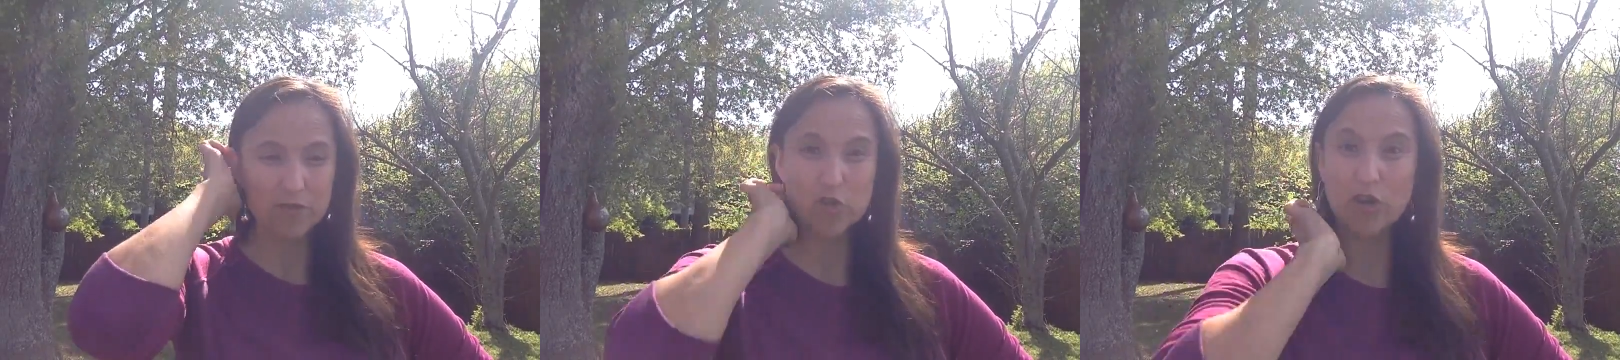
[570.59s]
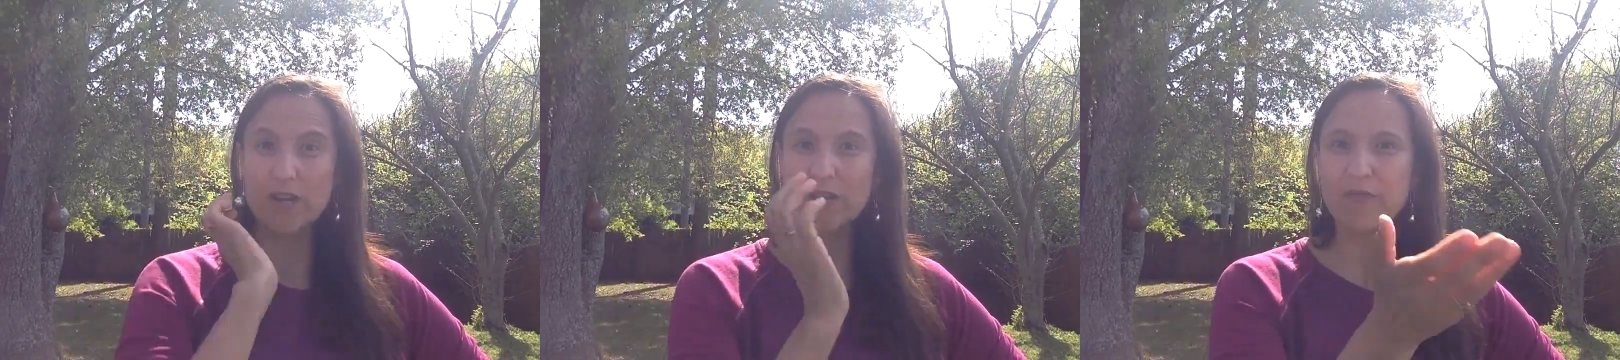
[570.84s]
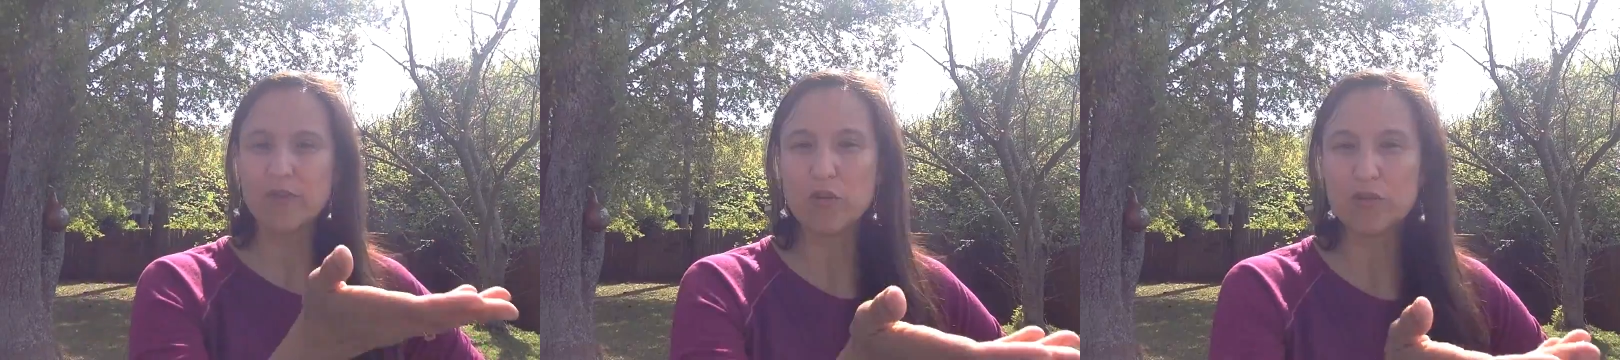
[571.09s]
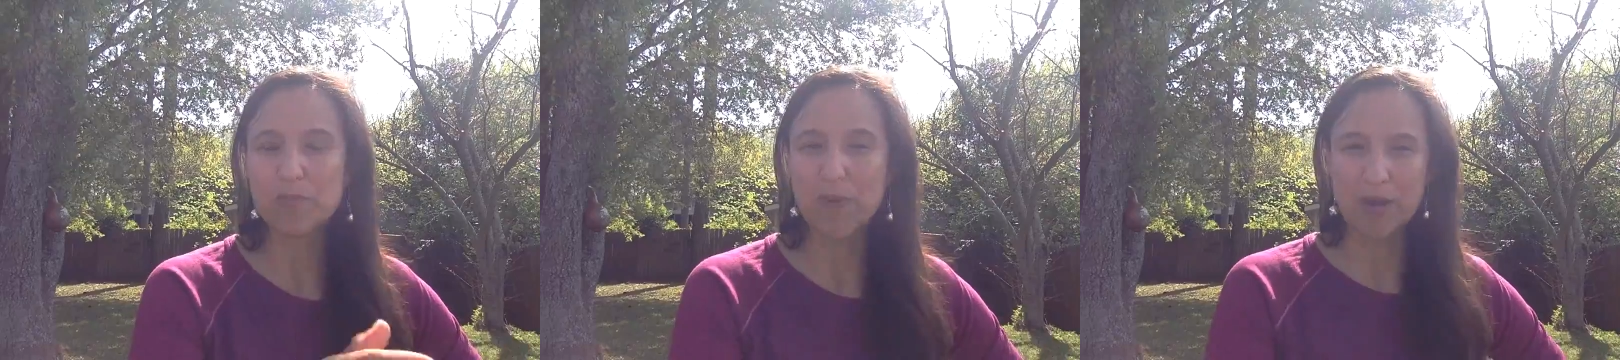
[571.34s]
training for
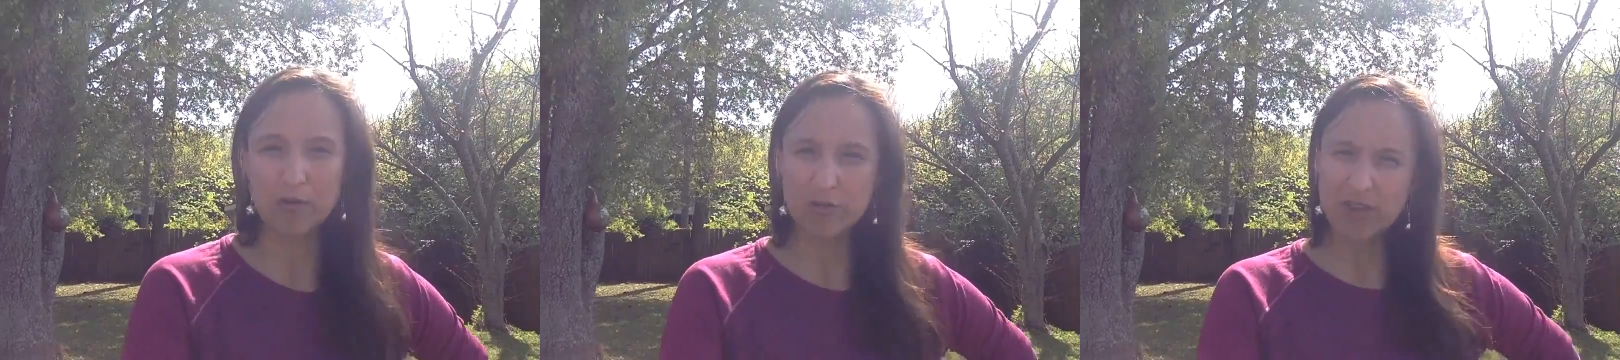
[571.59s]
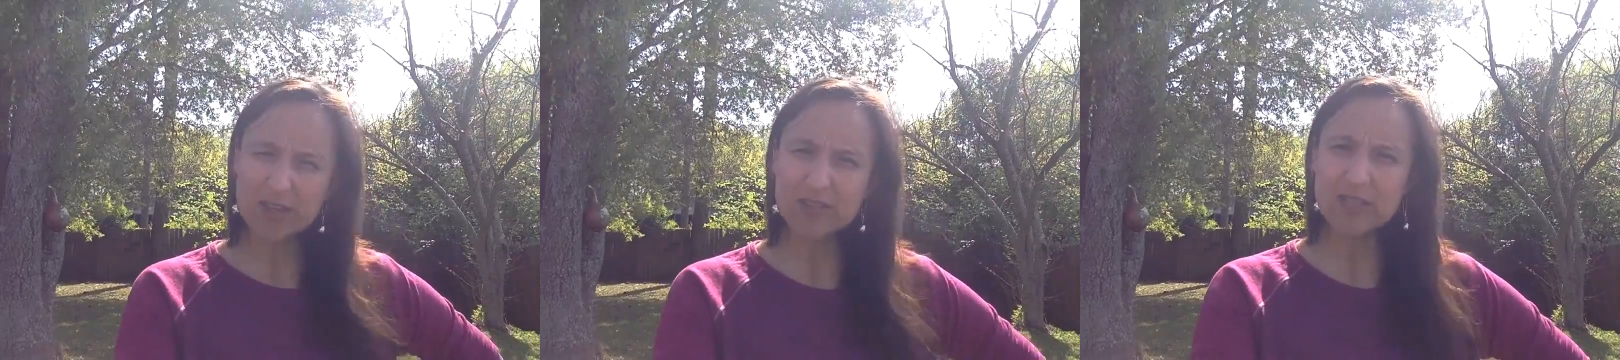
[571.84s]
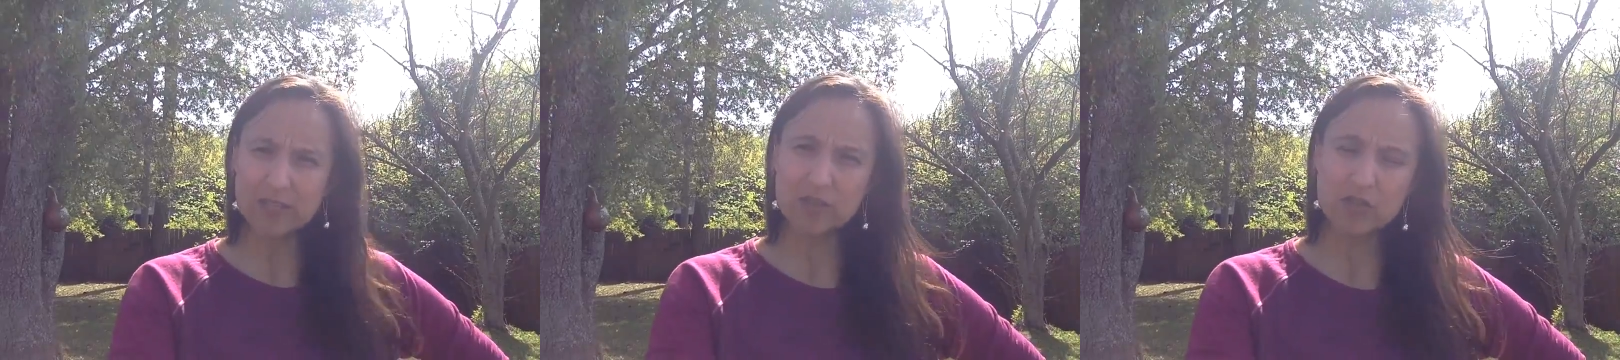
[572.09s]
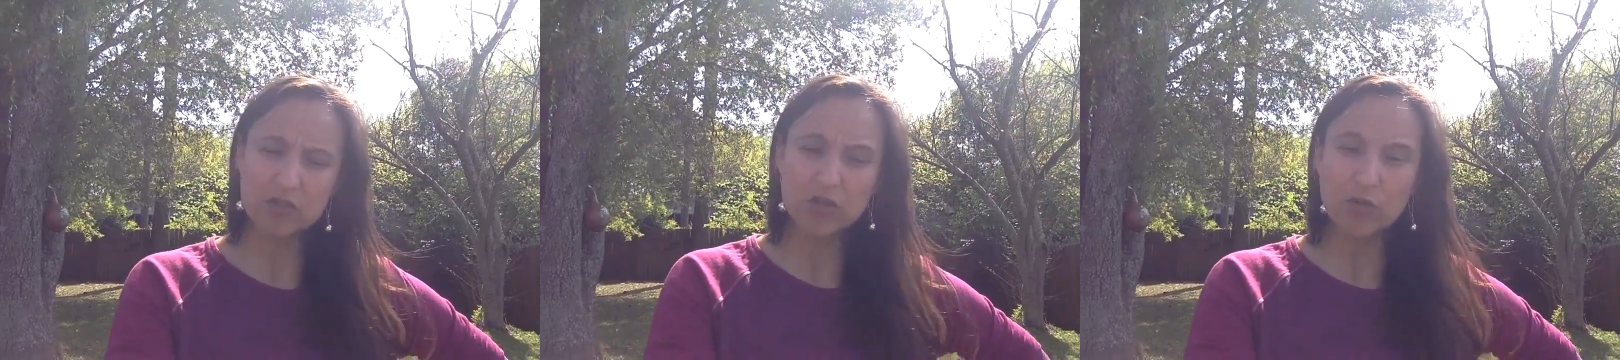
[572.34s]
those marathons
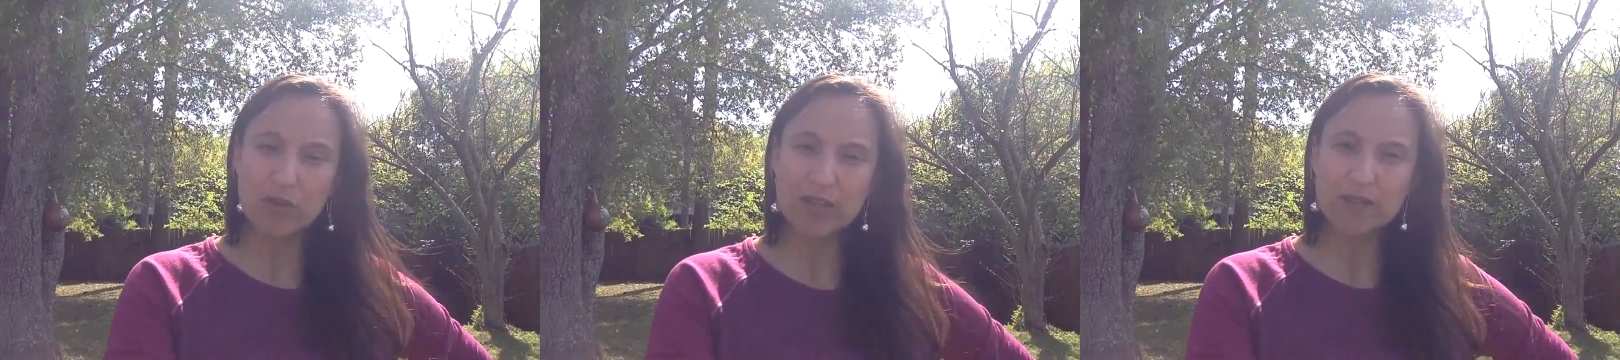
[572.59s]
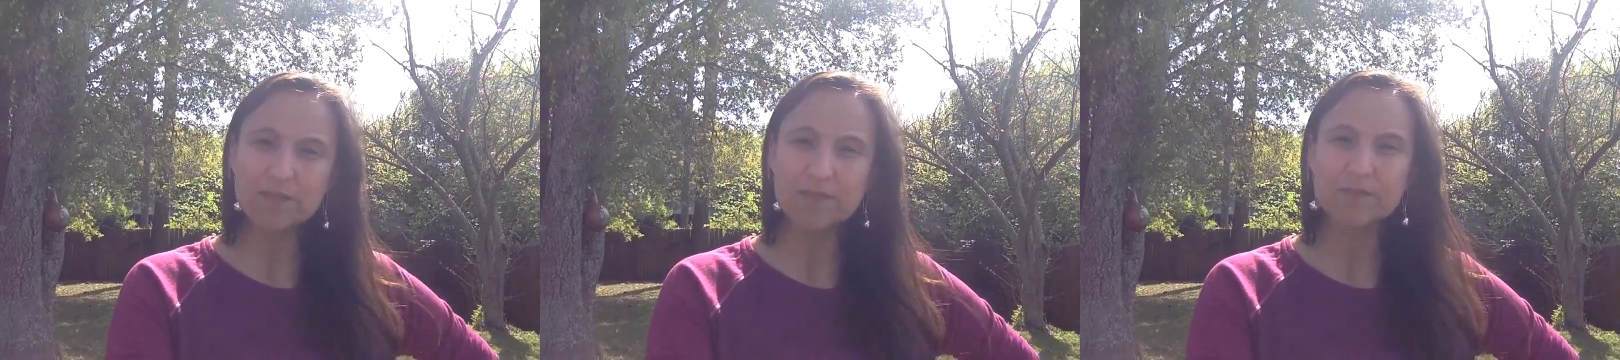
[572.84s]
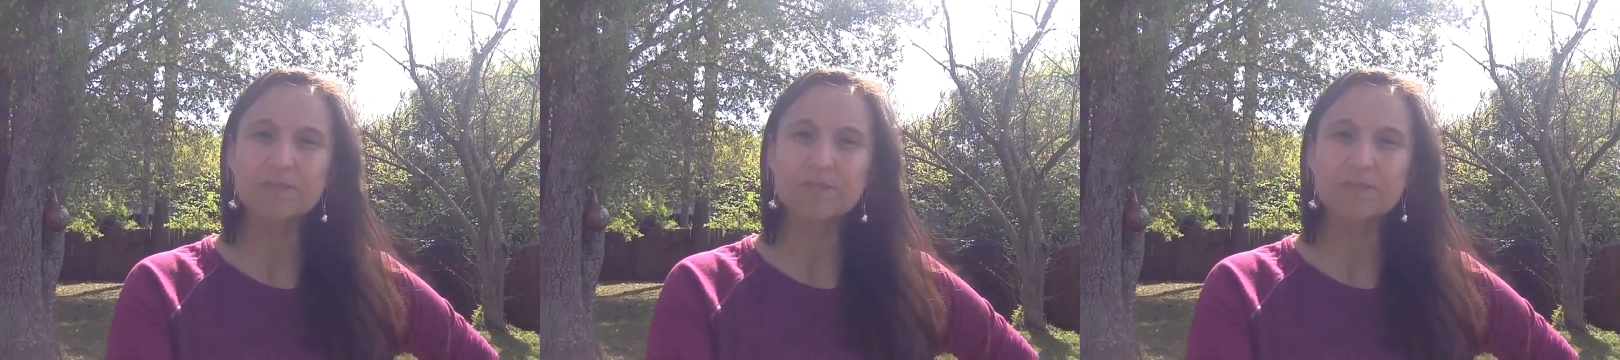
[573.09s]
that you're doing?